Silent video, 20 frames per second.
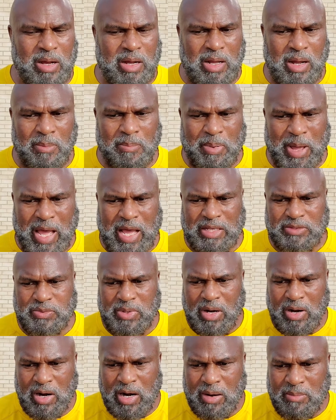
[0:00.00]
come past
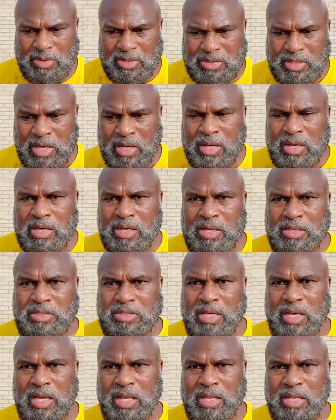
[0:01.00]
with armies, he
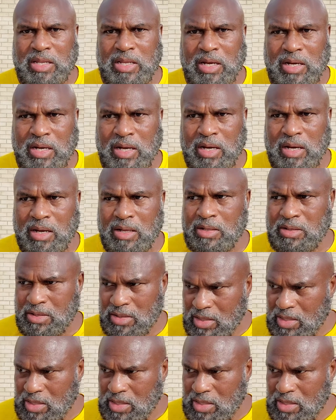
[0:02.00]
said uh,